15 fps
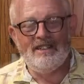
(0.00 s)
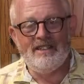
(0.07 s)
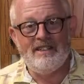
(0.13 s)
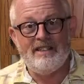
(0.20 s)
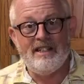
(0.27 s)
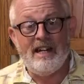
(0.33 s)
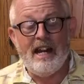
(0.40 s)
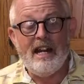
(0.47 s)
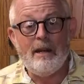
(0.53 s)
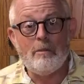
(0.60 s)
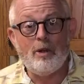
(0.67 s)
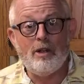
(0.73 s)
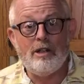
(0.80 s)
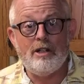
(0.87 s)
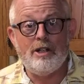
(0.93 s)
Today I'm
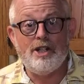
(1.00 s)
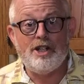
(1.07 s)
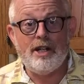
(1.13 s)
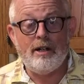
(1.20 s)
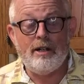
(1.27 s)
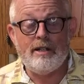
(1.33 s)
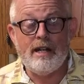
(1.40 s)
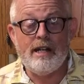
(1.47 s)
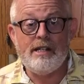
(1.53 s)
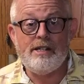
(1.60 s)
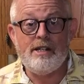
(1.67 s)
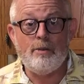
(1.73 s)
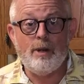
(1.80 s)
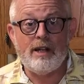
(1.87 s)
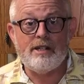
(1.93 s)
going to share a
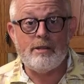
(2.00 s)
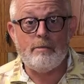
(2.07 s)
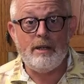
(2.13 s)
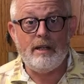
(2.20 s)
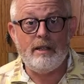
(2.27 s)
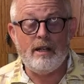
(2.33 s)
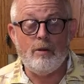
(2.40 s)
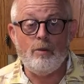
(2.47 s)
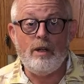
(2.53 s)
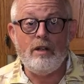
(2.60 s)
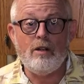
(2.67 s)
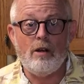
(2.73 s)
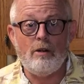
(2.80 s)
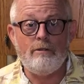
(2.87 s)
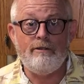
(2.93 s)
tasty recipe that we
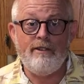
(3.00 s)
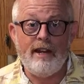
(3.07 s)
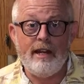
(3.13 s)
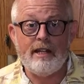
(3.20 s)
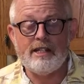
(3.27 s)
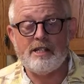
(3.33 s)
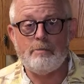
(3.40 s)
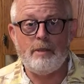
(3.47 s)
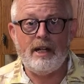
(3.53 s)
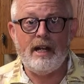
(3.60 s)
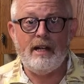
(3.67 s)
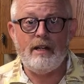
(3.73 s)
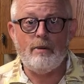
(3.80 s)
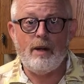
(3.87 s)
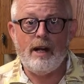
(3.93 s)
call fake
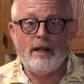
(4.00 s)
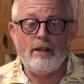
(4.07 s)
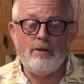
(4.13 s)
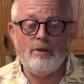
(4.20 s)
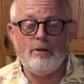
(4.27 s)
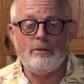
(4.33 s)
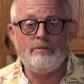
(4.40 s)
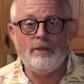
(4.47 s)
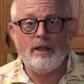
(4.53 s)
spaghetti ragu.